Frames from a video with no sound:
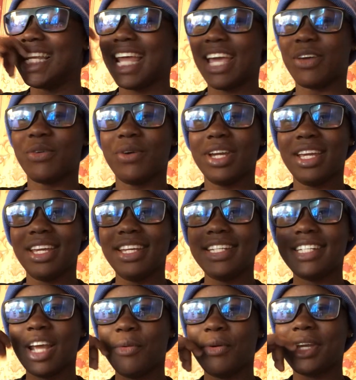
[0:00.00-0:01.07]
like
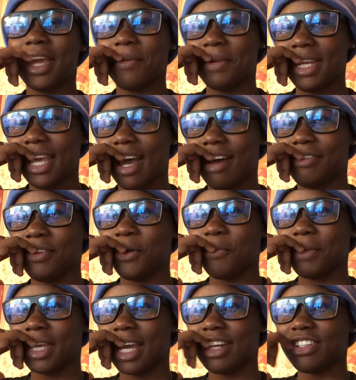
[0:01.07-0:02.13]
each time we get day off now
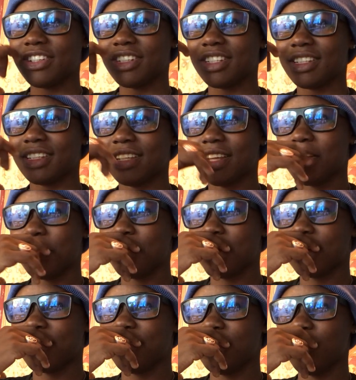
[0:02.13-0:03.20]
we can just
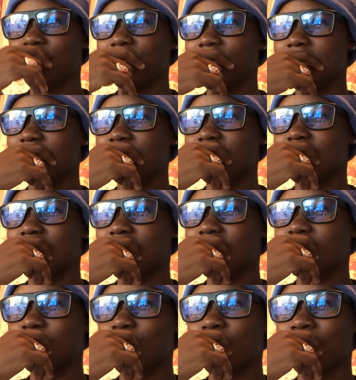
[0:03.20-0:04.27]
make few videos and
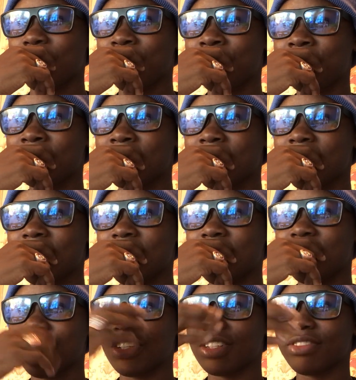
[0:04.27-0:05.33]
something
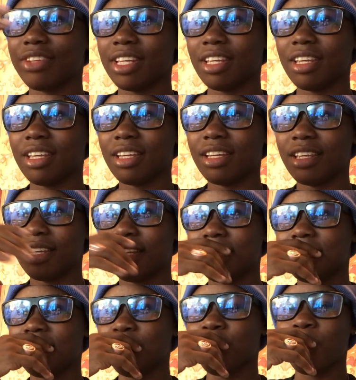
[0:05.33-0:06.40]
just say,
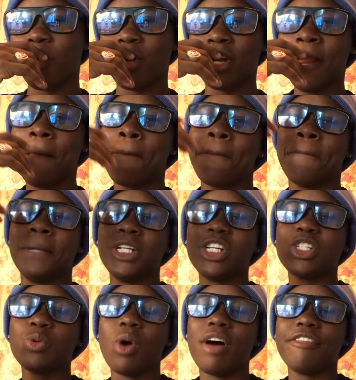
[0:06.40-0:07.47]
it's me but but
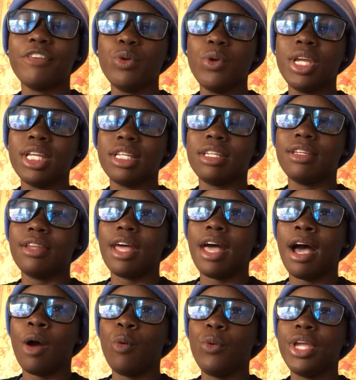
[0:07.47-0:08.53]
just want to do it
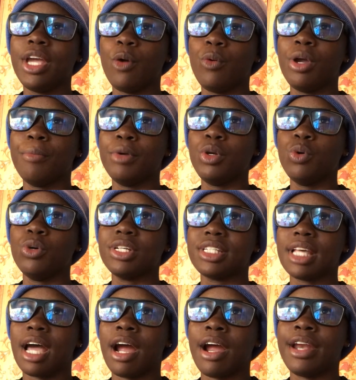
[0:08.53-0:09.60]
away where we know
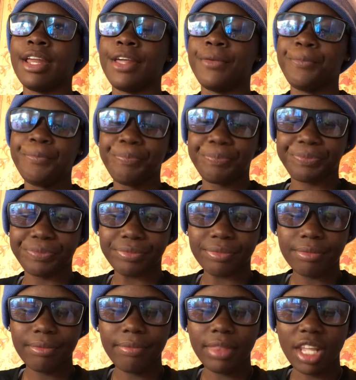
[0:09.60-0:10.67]
say art then
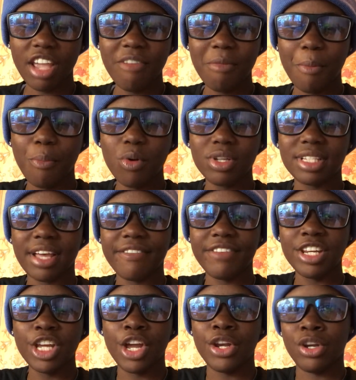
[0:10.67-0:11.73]
I'm gonna post a
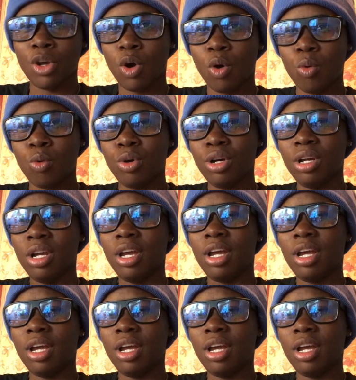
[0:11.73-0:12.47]
video now,